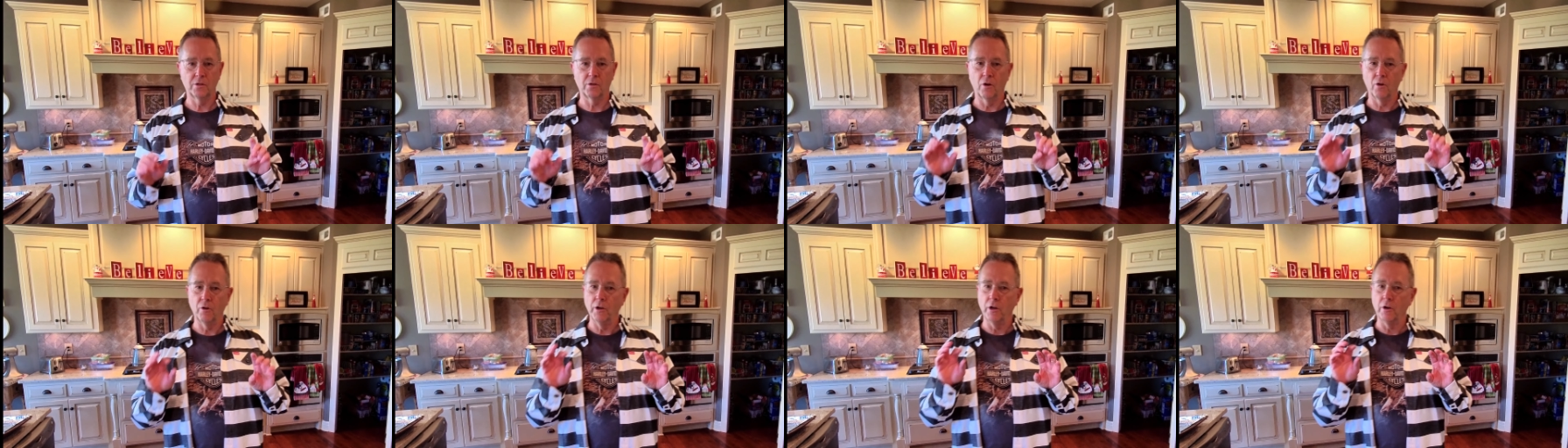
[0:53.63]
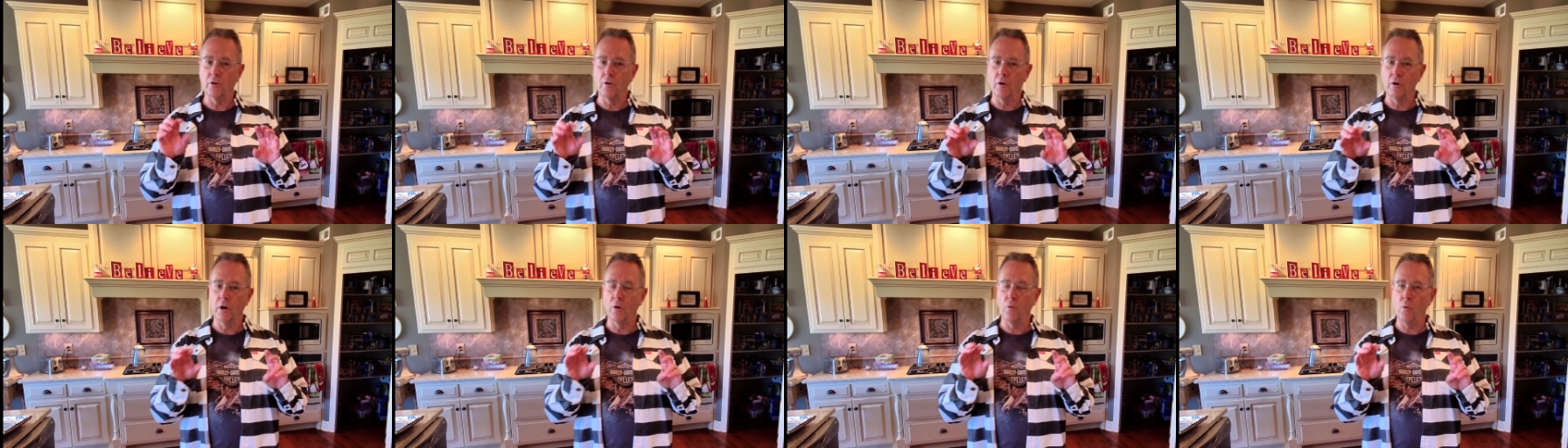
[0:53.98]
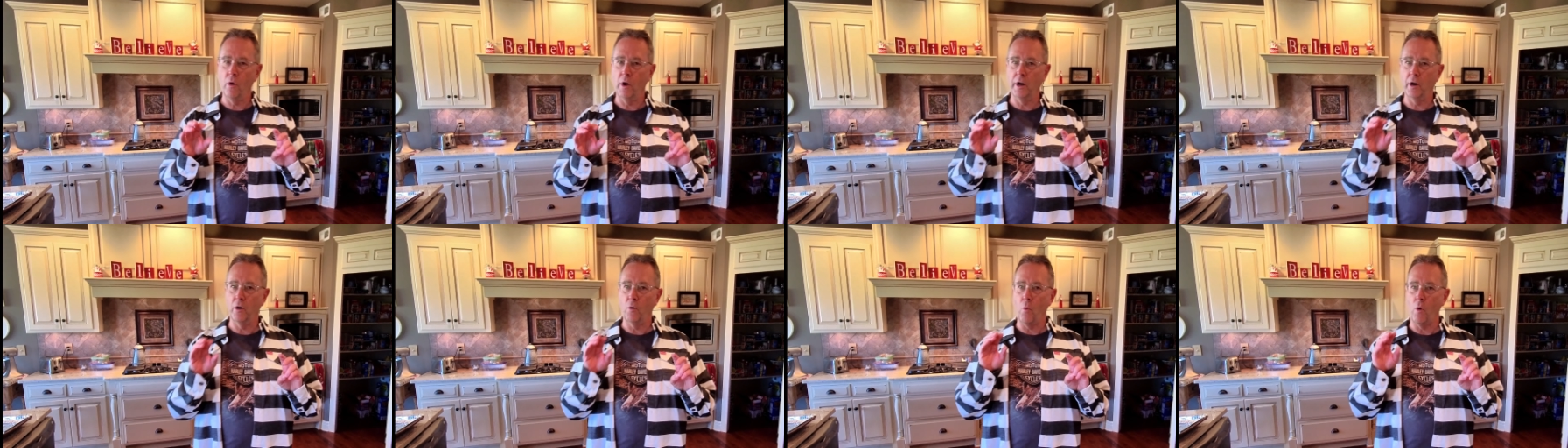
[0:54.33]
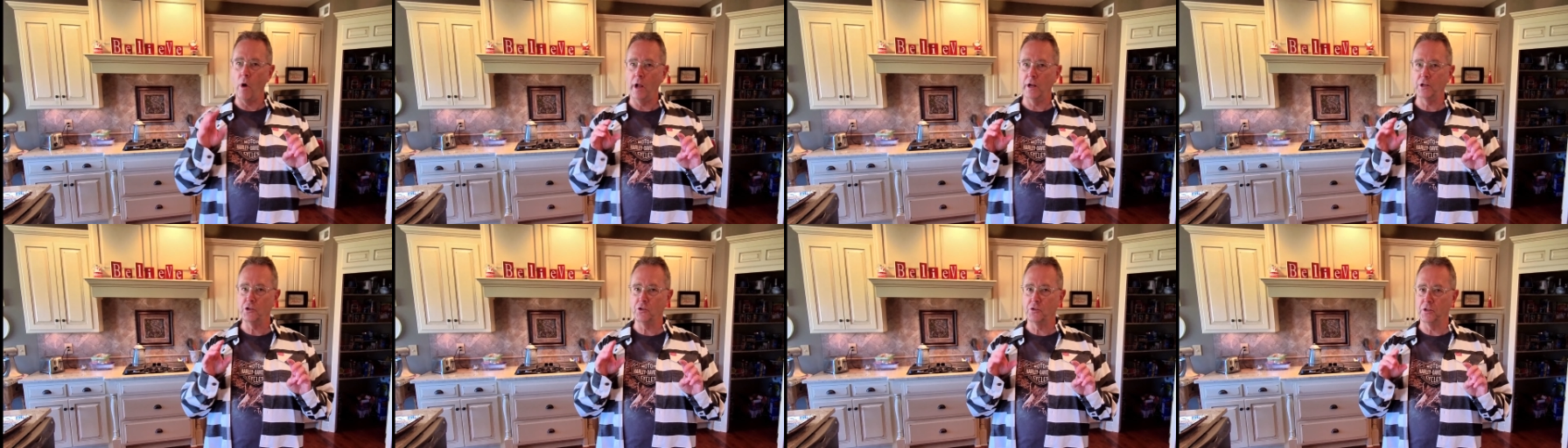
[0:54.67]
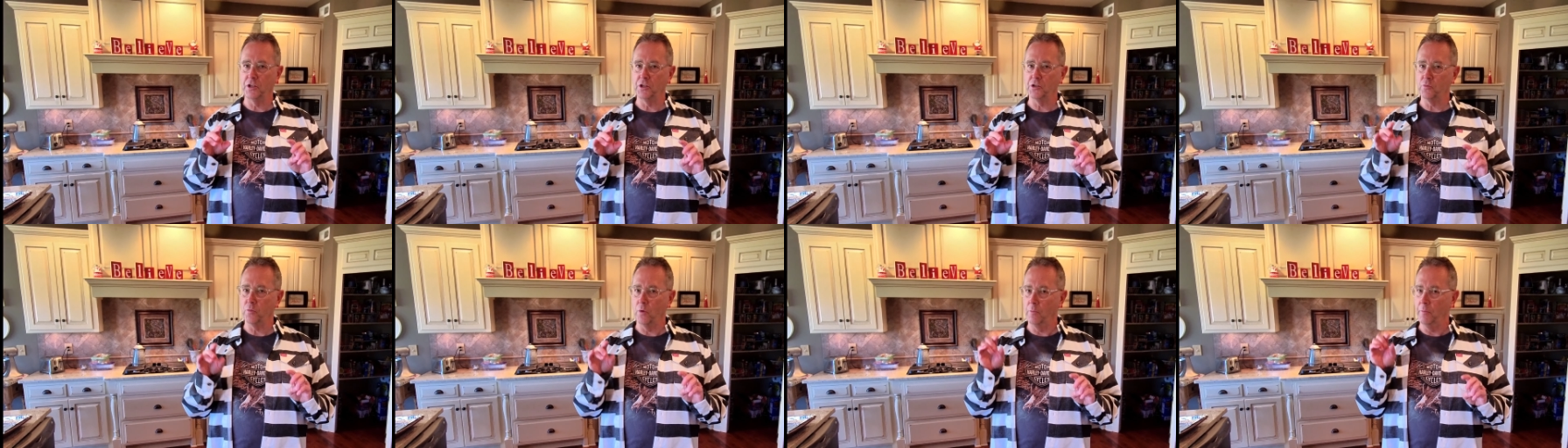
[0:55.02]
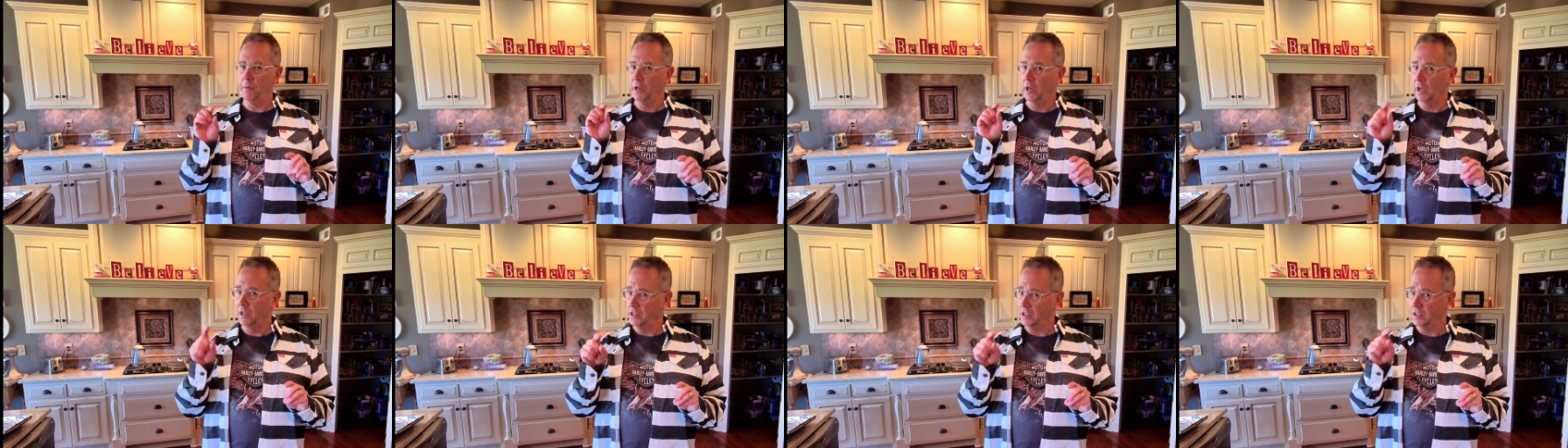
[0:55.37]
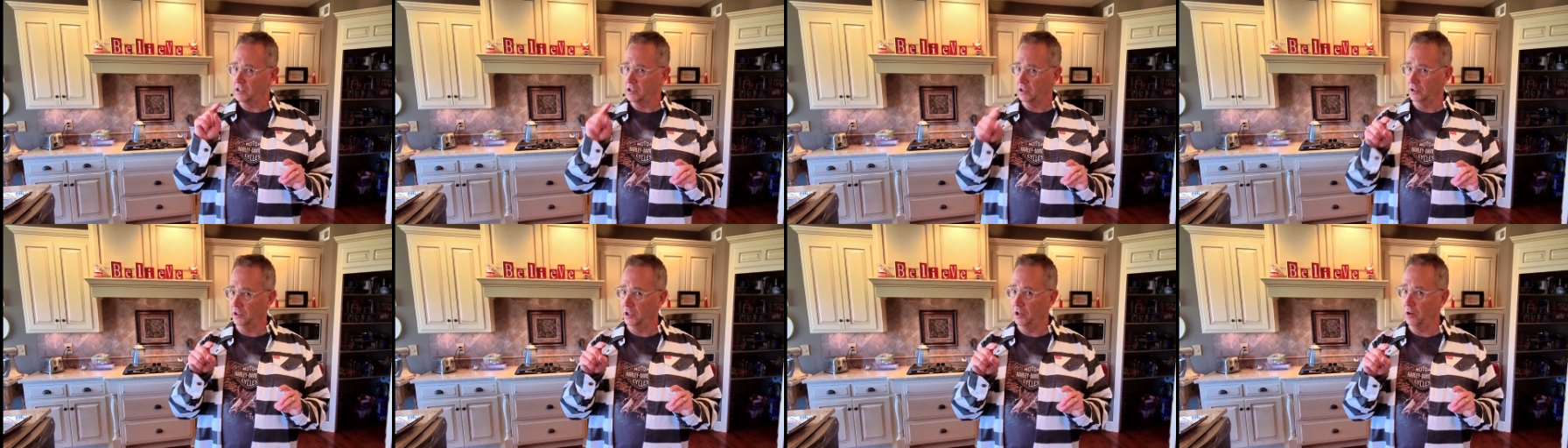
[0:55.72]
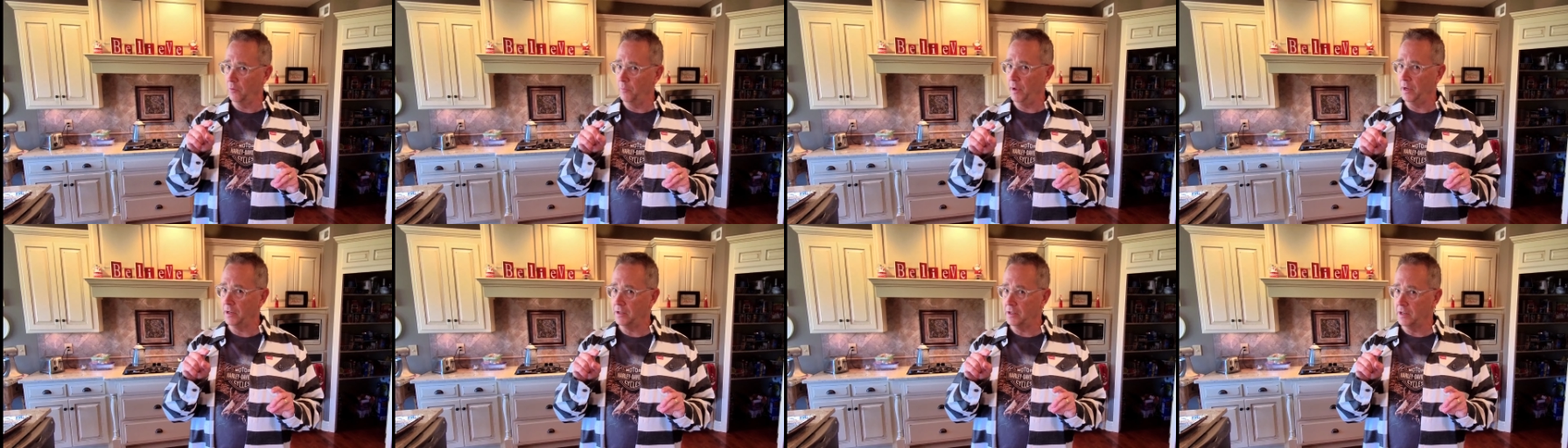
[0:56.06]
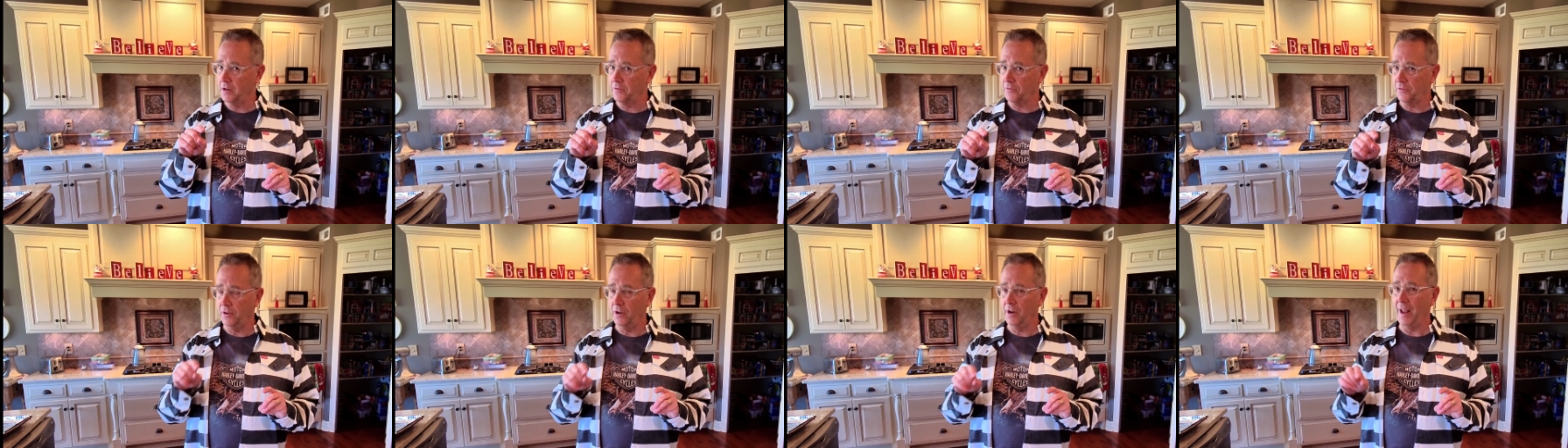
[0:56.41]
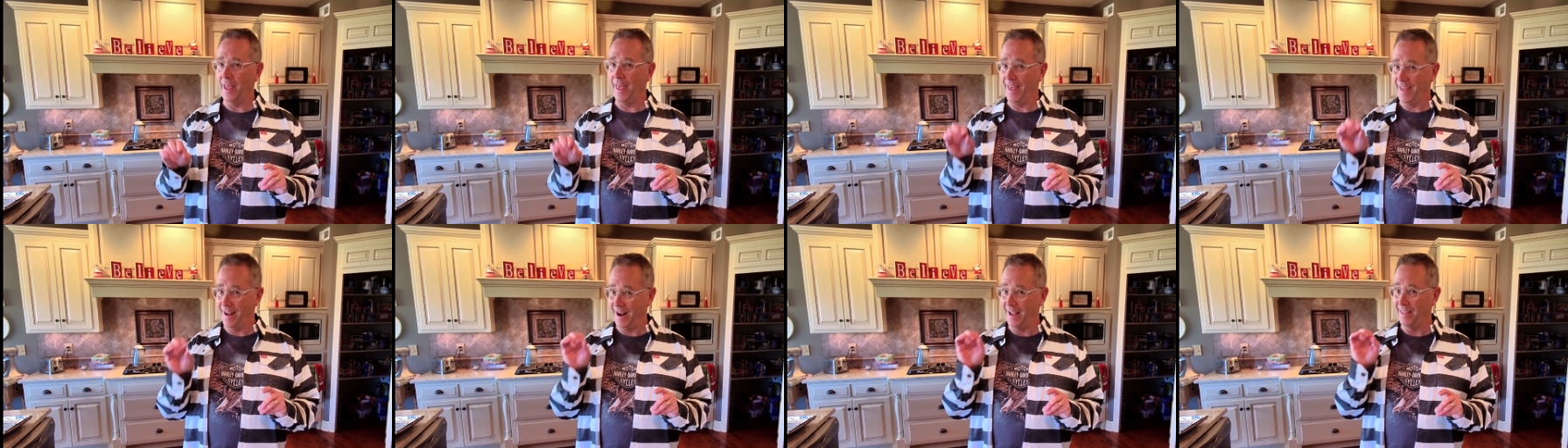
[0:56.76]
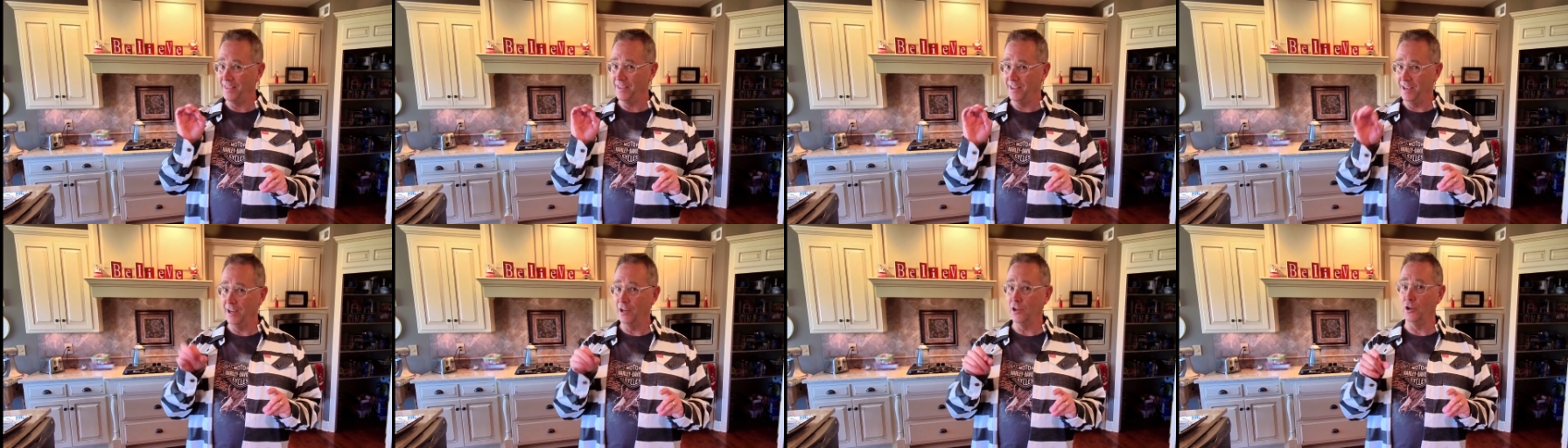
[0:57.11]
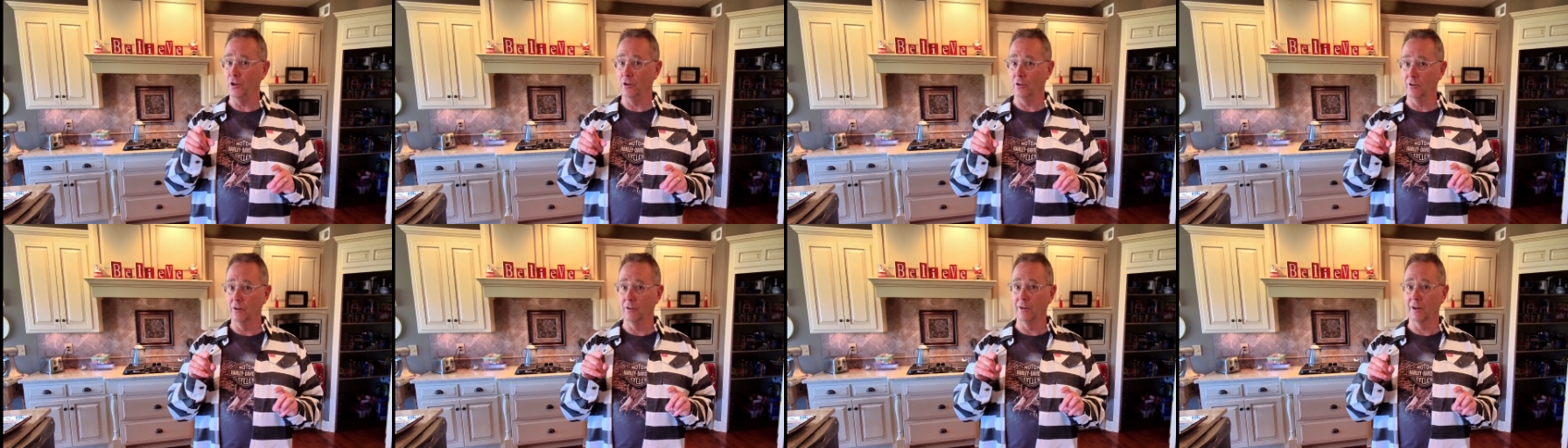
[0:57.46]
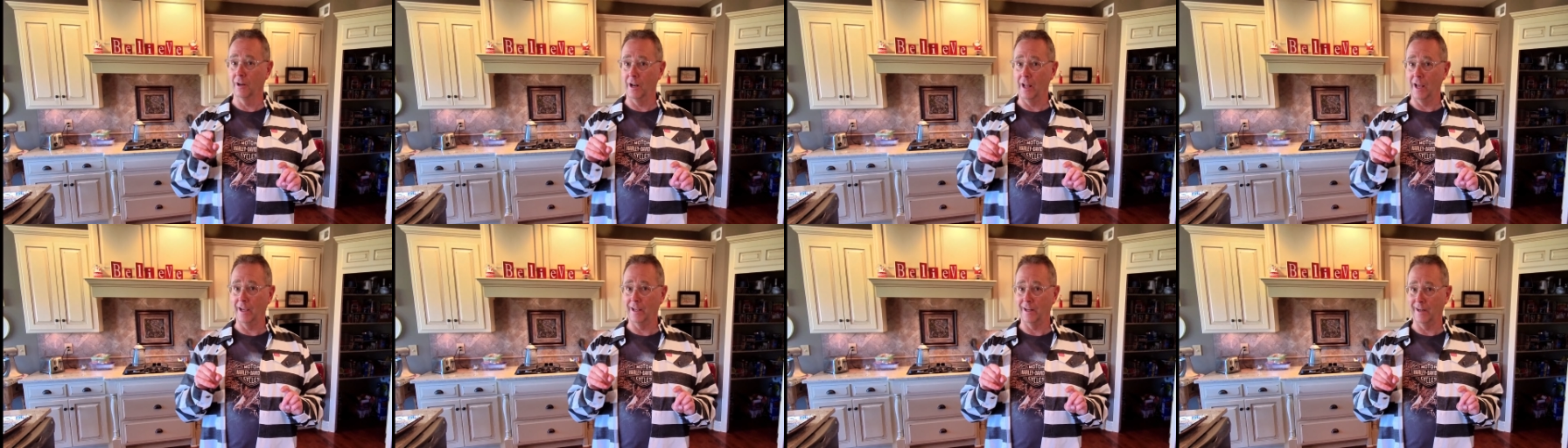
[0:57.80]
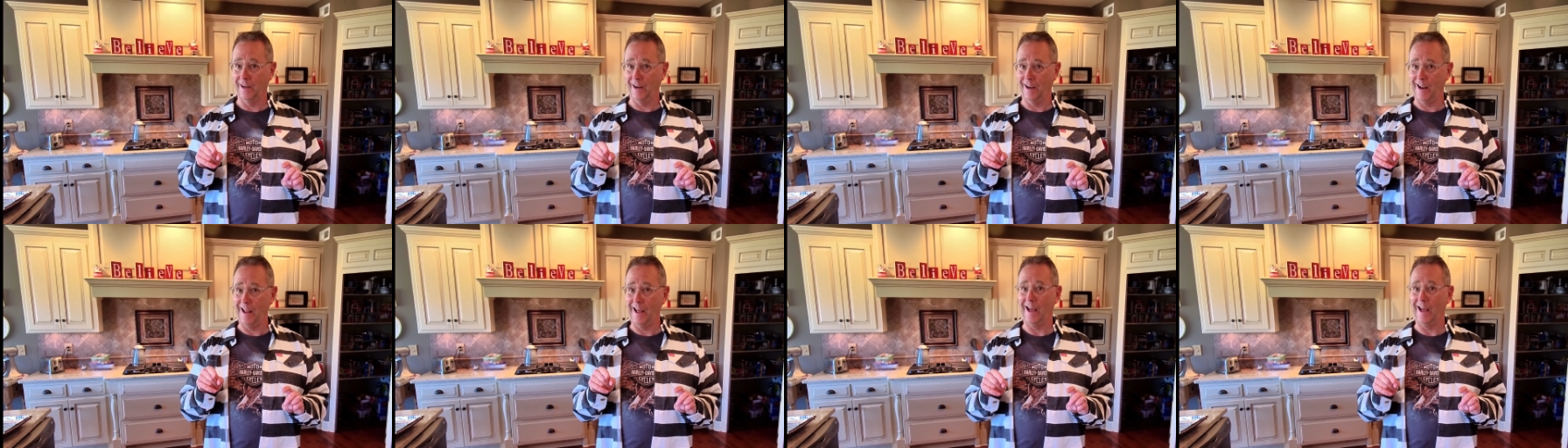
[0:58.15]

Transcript: so you're going to want to watch this one because it's a little bit different and I think you're going to like it a